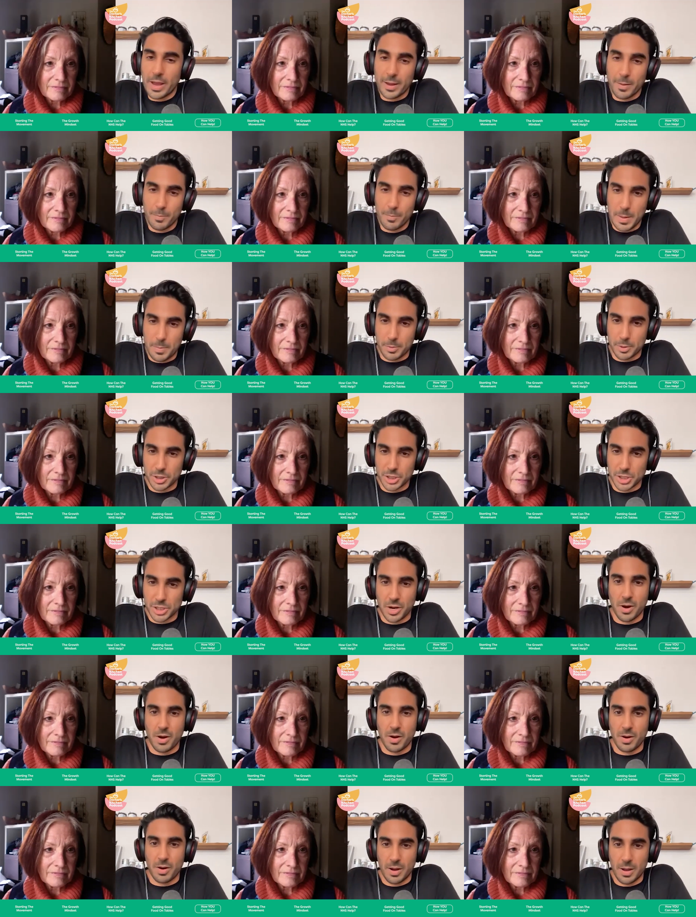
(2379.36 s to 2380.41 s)
Speaker 1: can people
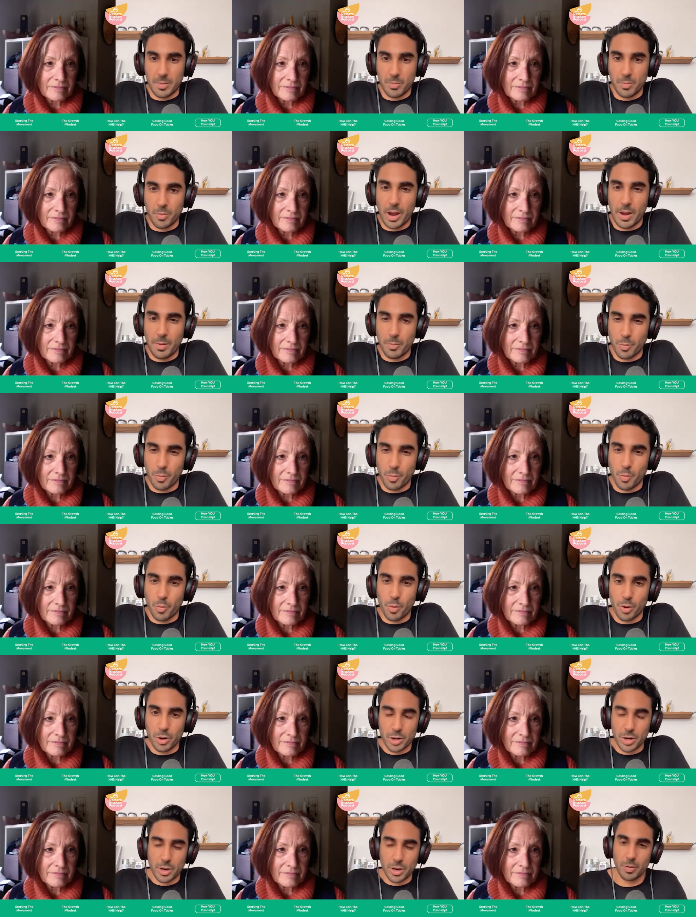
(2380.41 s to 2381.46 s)
start, and what
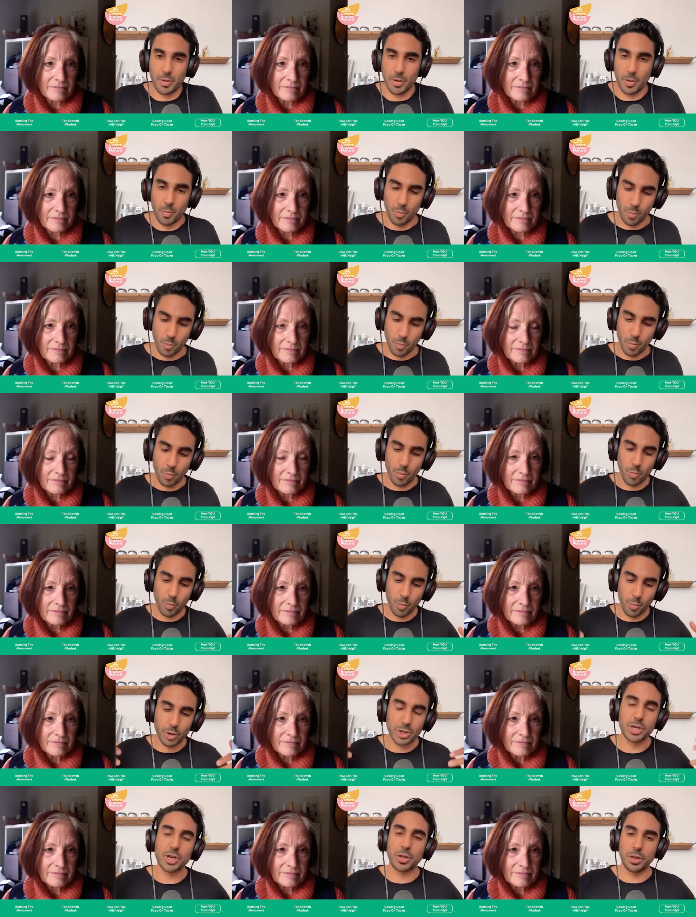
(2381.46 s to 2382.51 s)
What
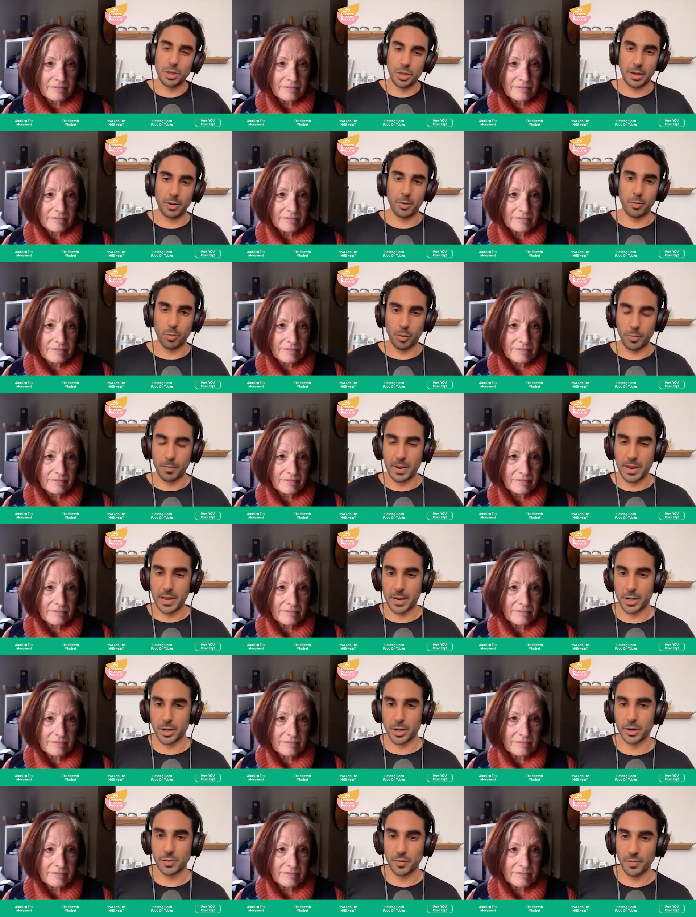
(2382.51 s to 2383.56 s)
do you think would be a
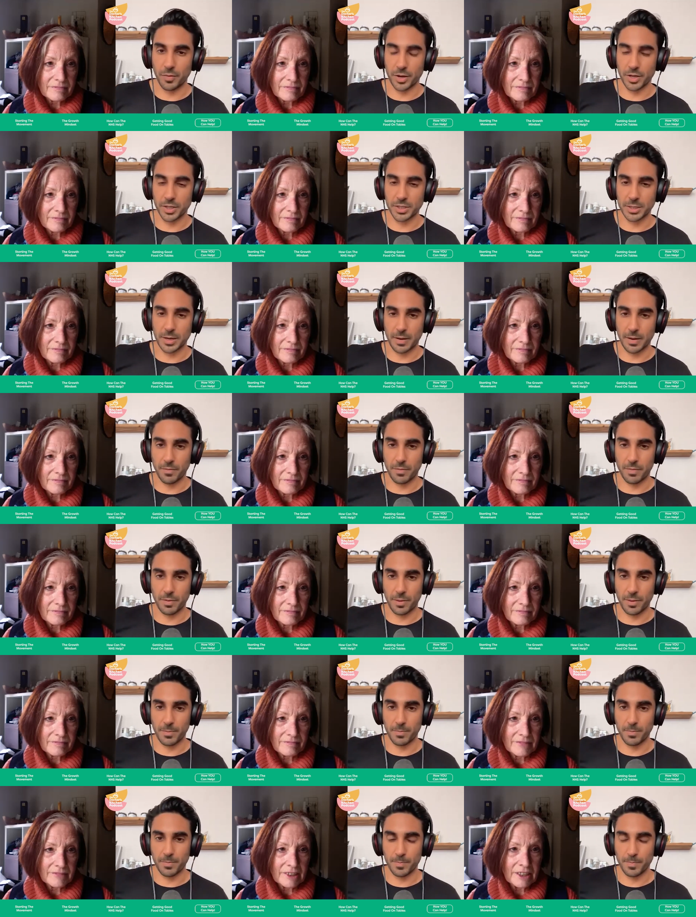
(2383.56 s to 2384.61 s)
good first step for
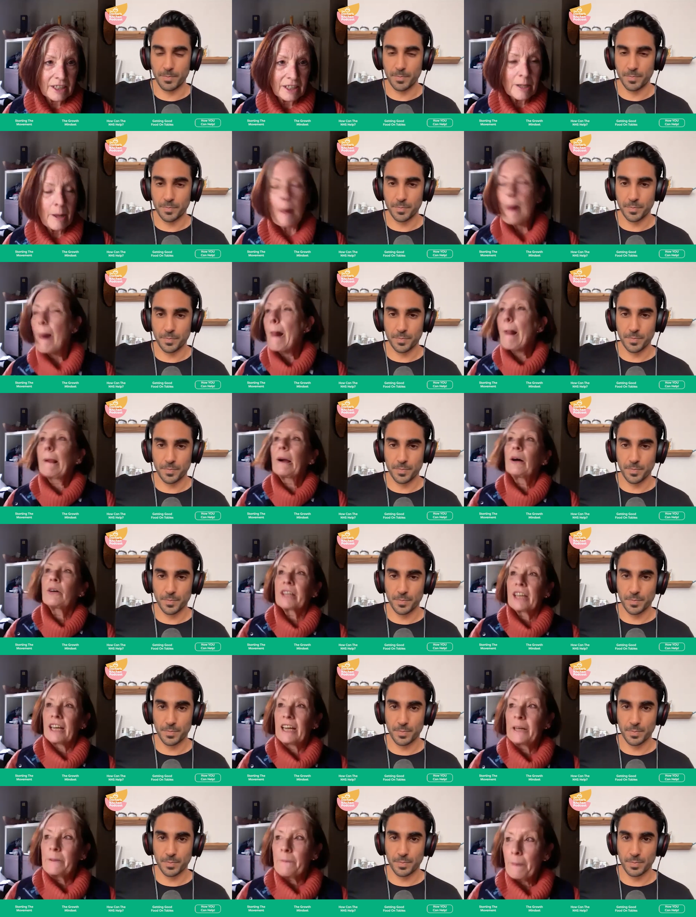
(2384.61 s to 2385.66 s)
them?
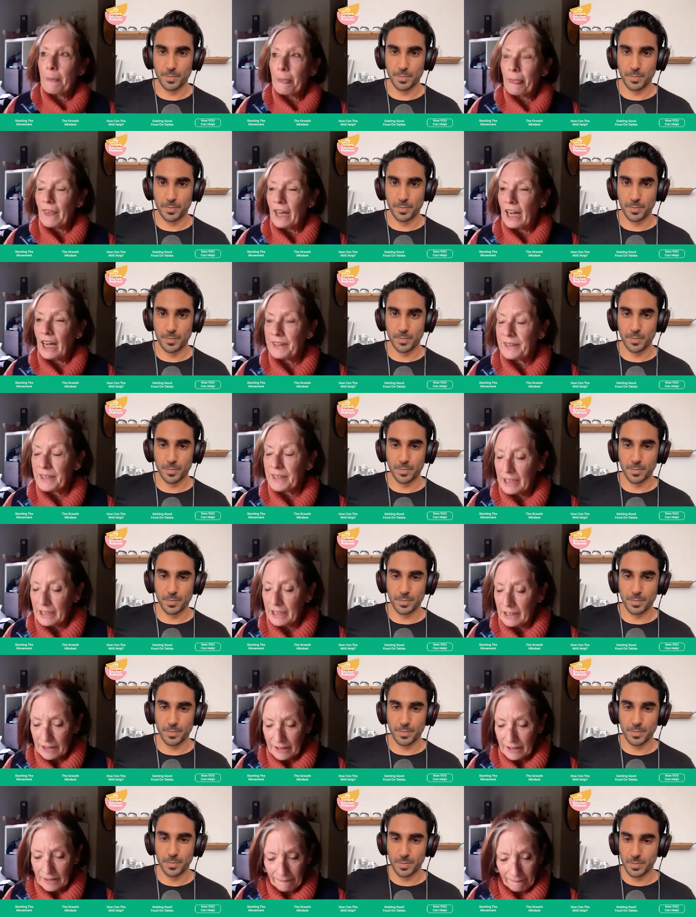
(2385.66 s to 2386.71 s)
Speaker 2: Okay, I
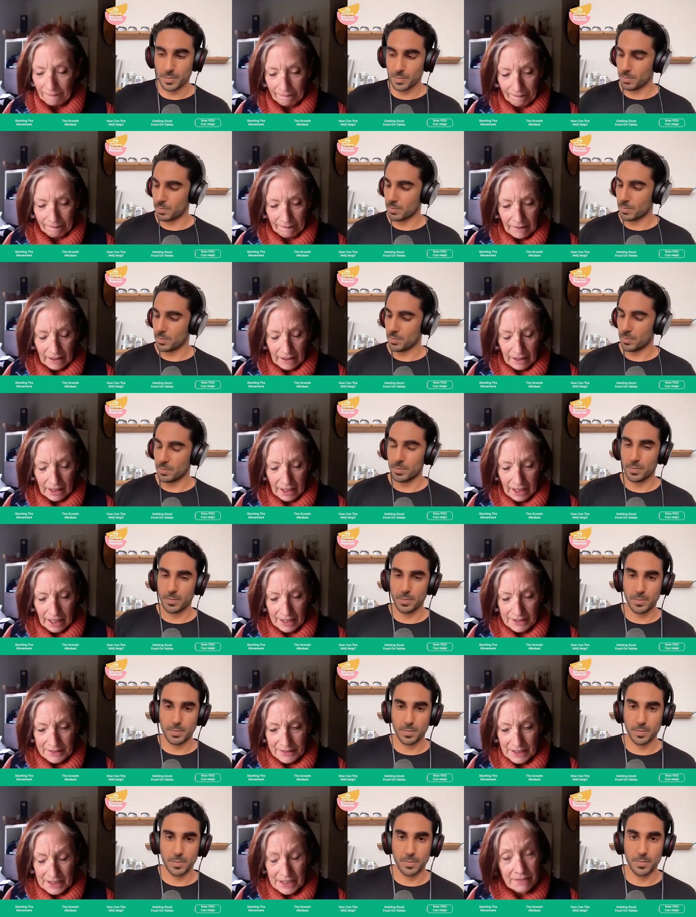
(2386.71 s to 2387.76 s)
think
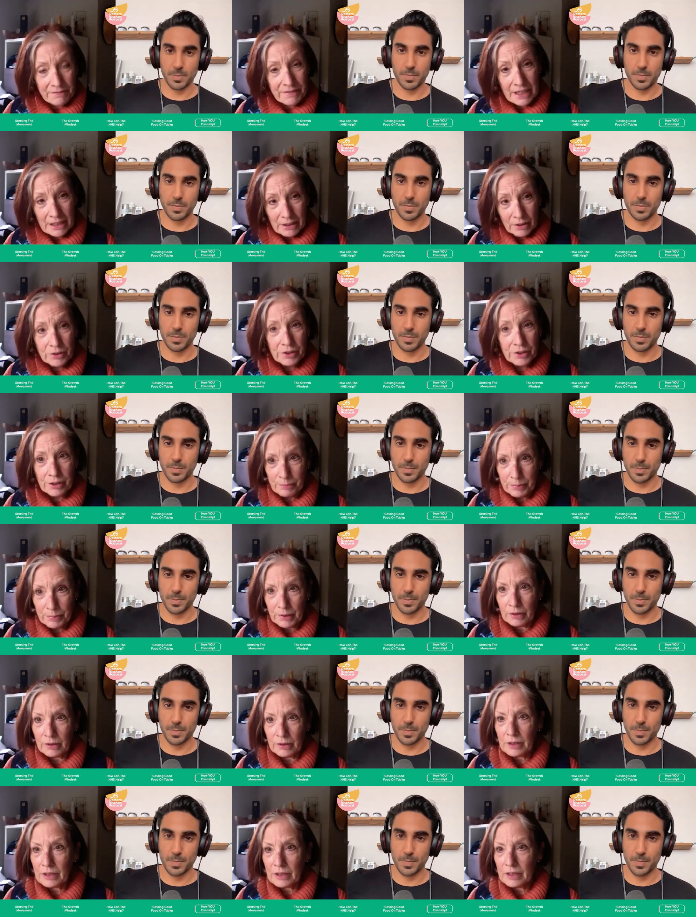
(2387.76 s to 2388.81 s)
if they look at the
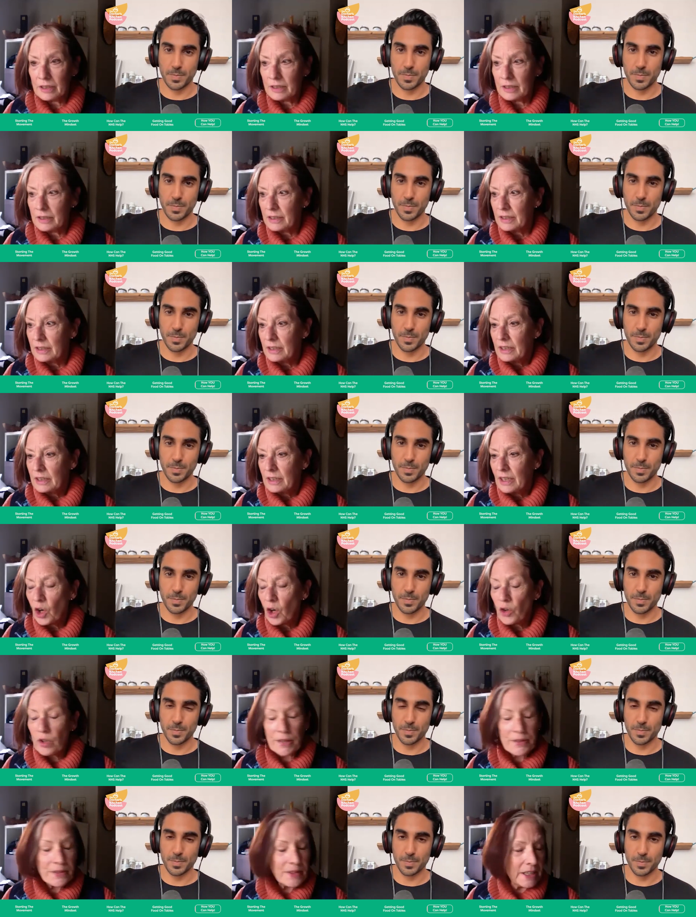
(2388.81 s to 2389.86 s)
book, or I
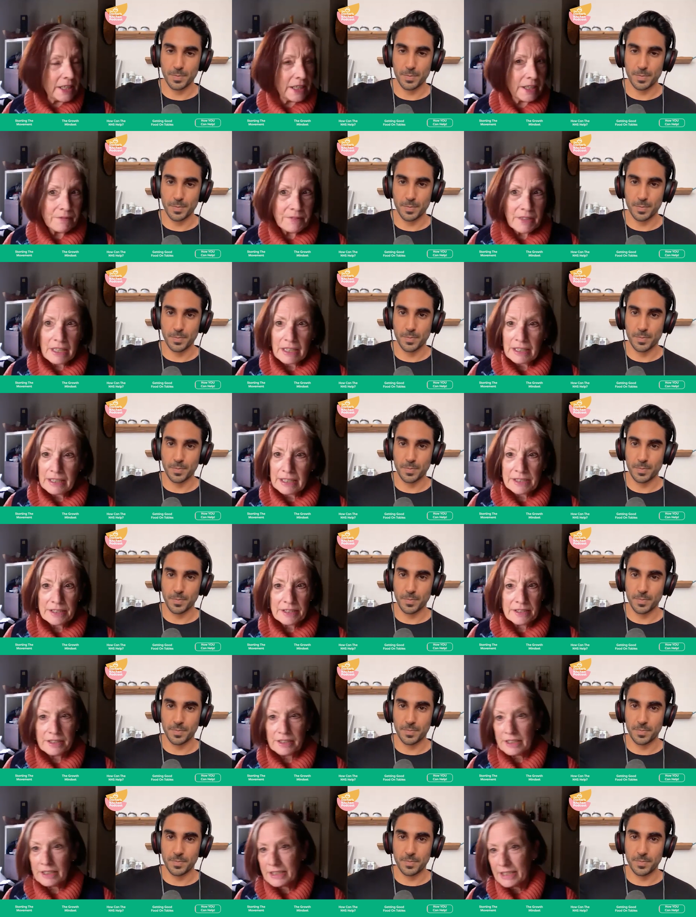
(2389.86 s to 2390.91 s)
think if they listen
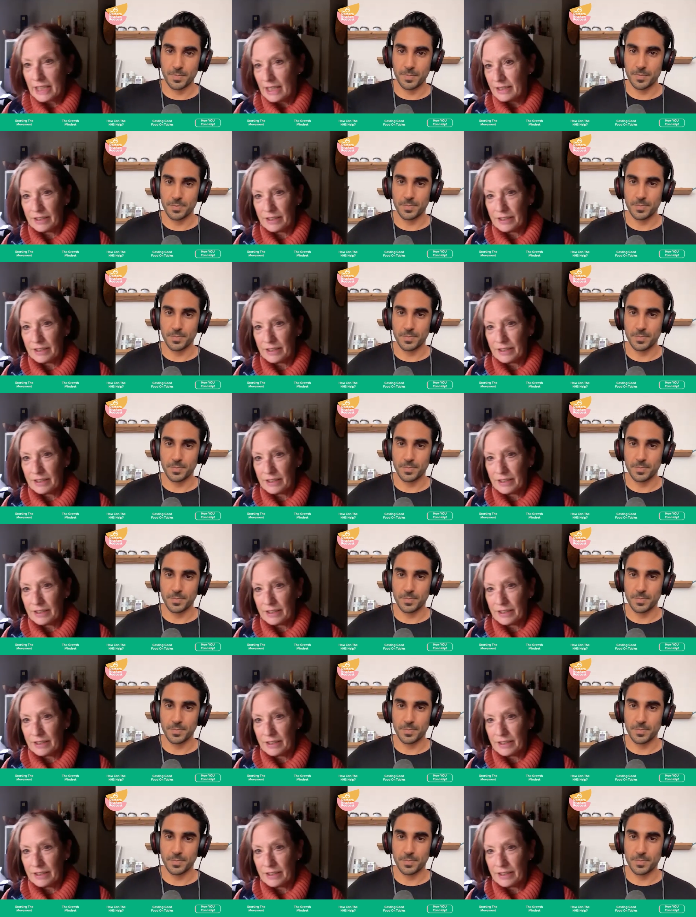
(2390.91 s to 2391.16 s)
to the TED